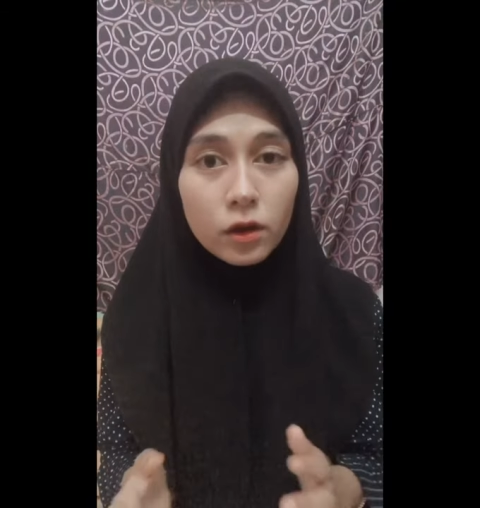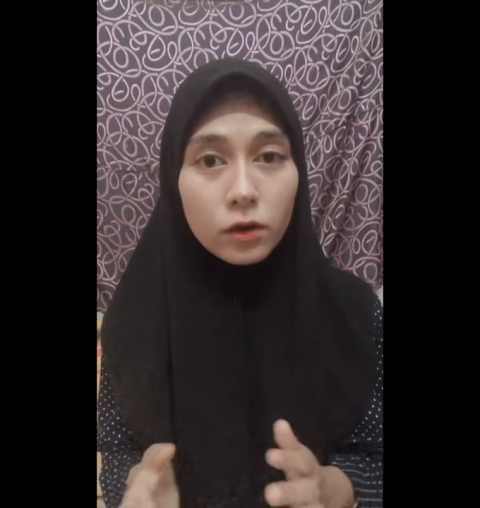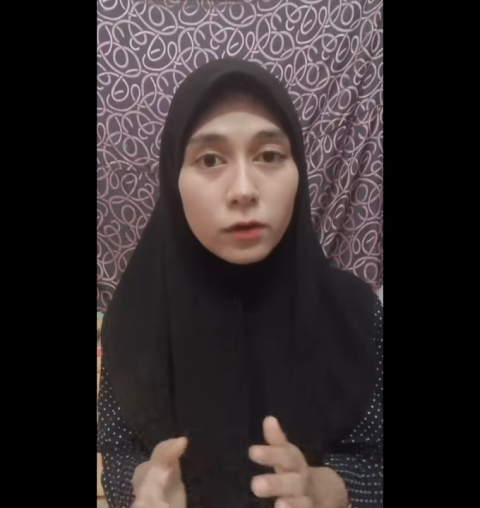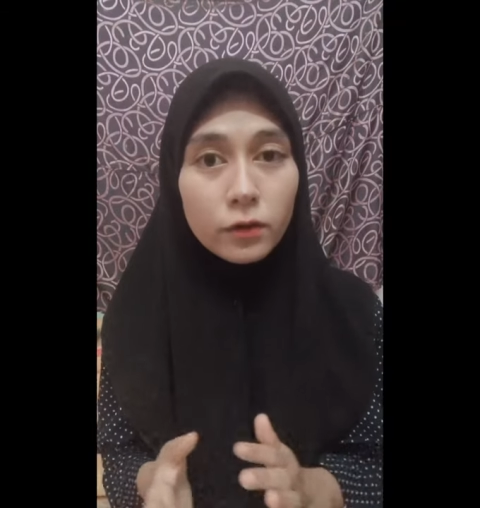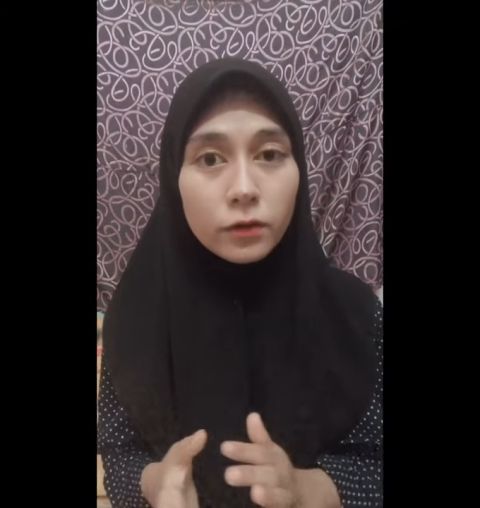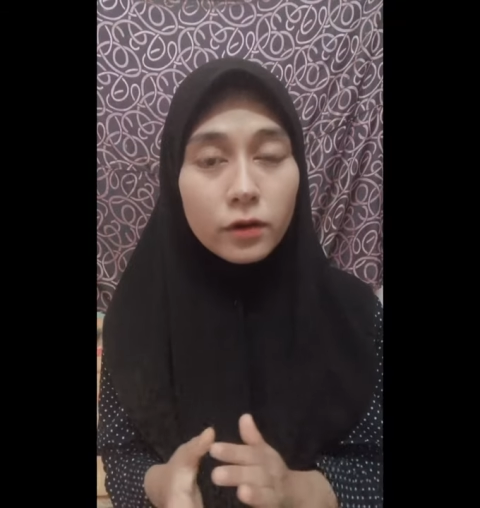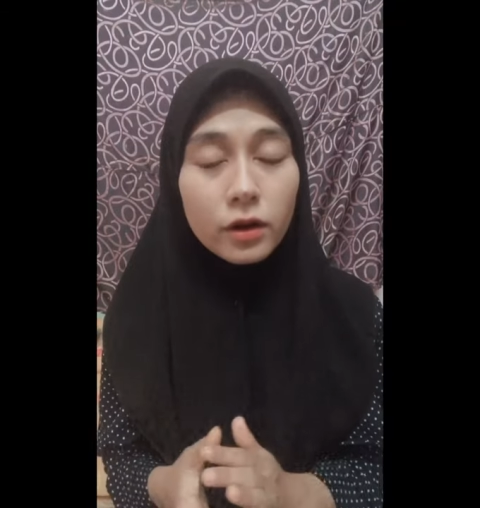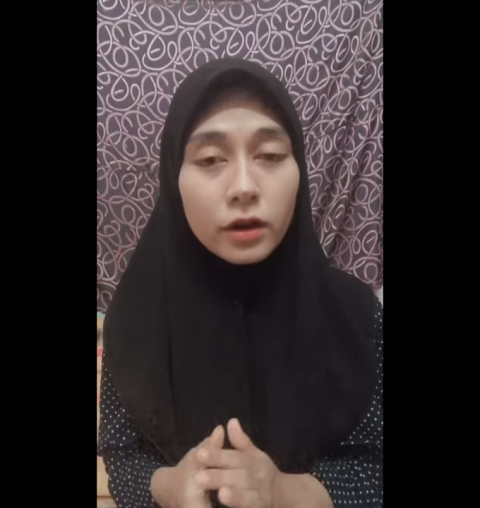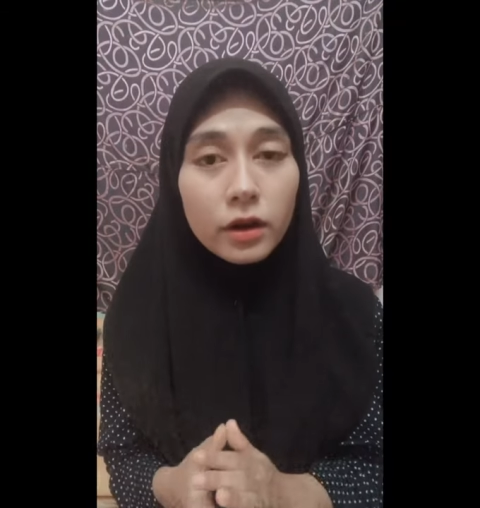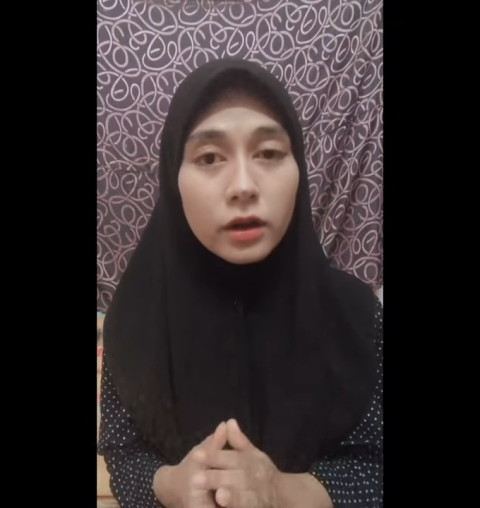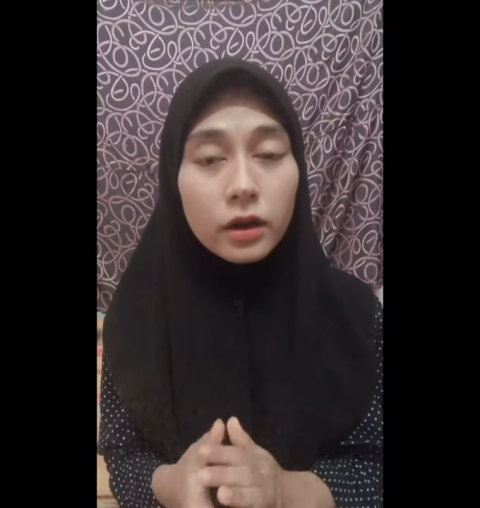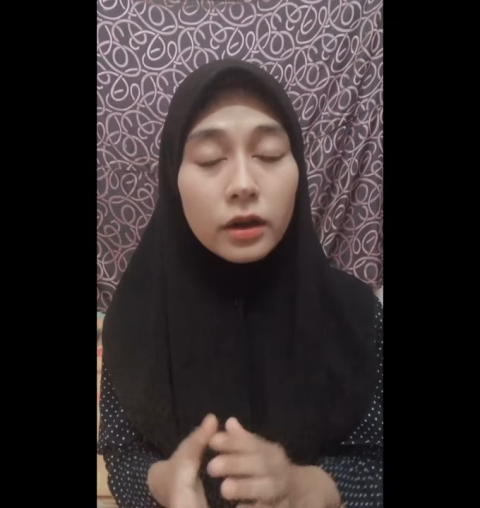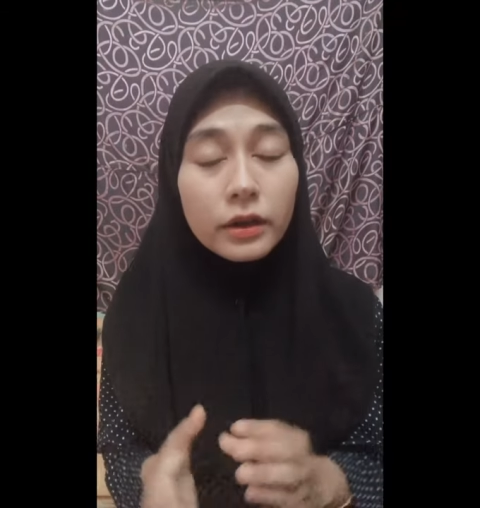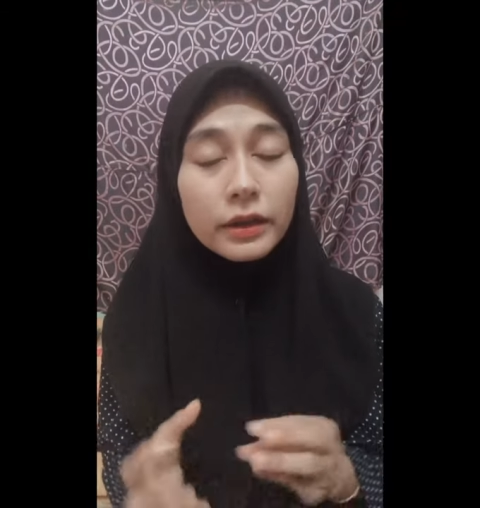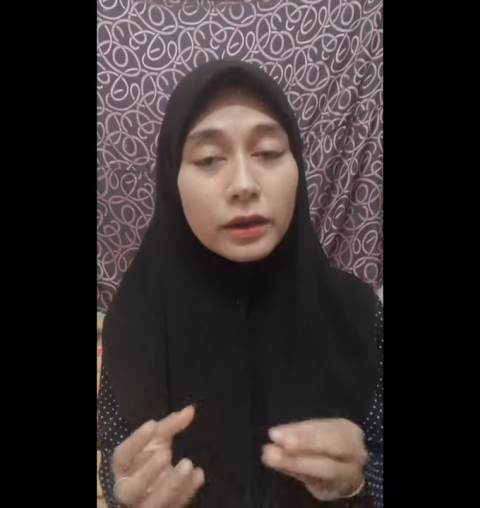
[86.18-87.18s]
For
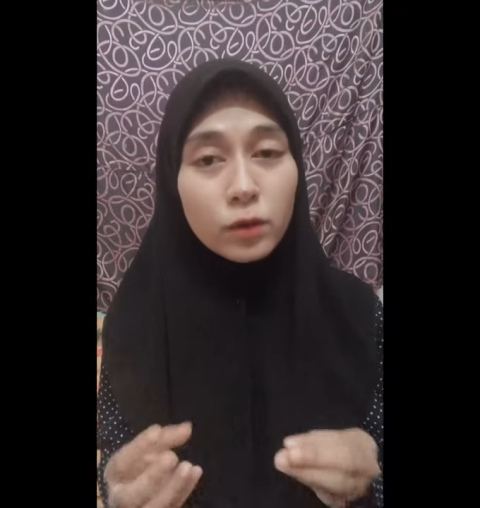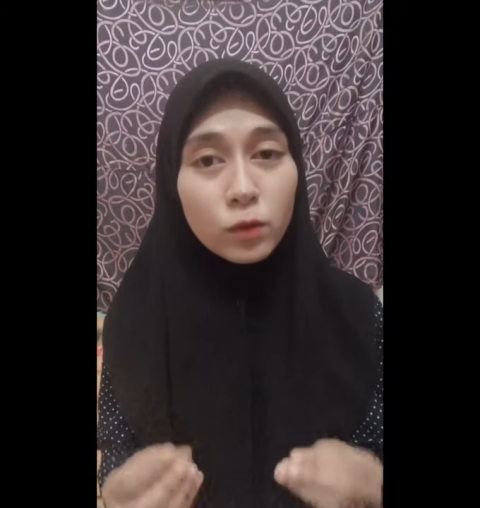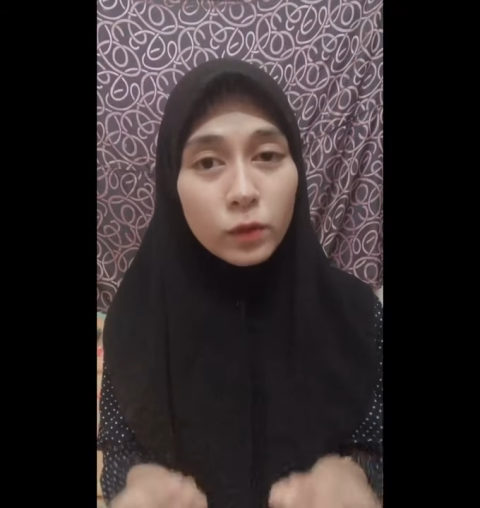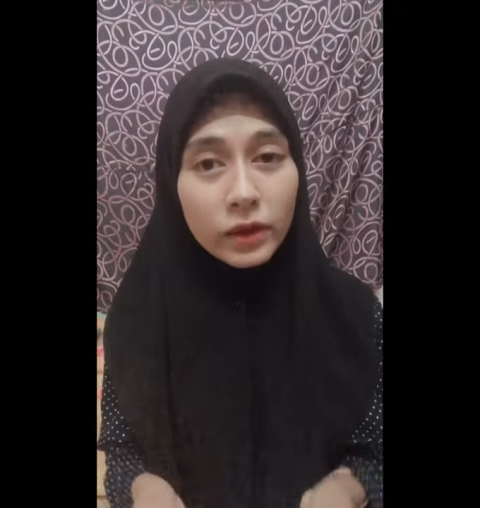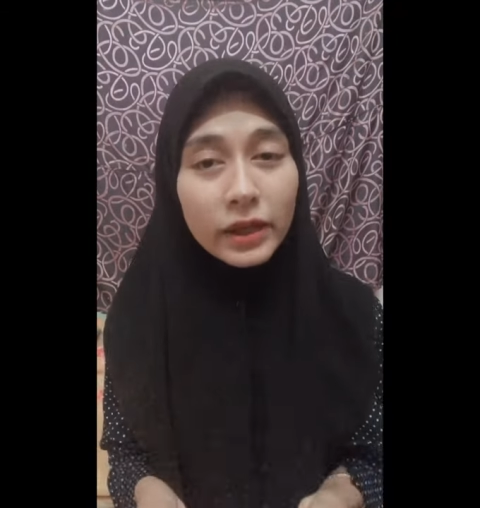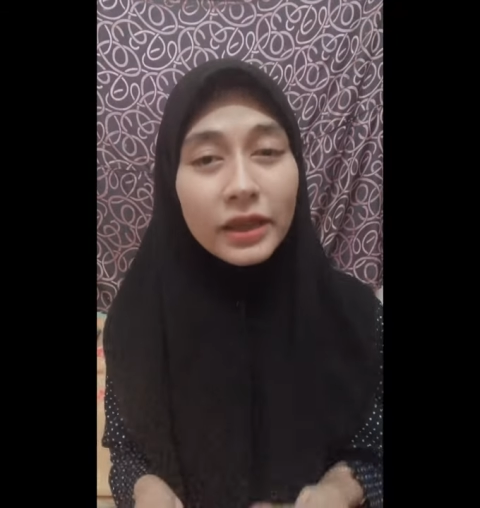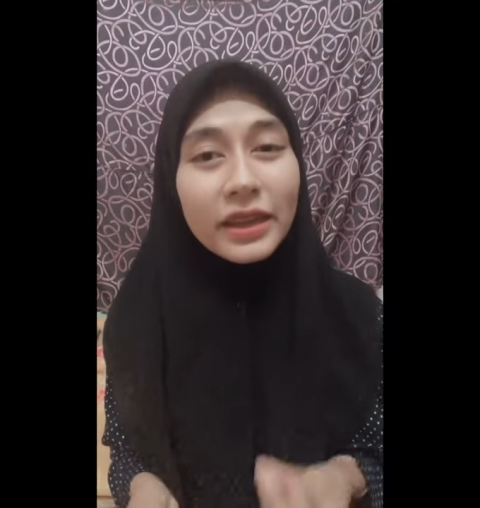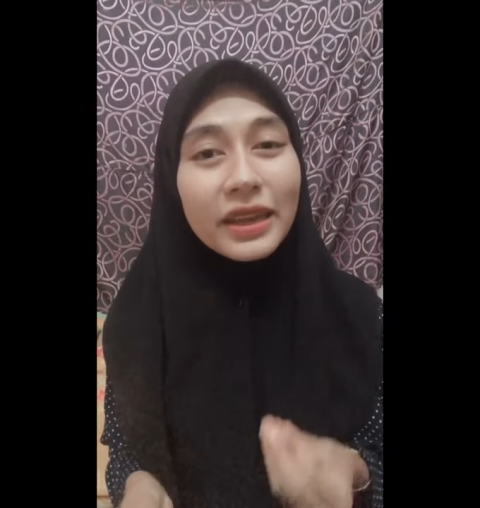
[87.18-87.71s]
we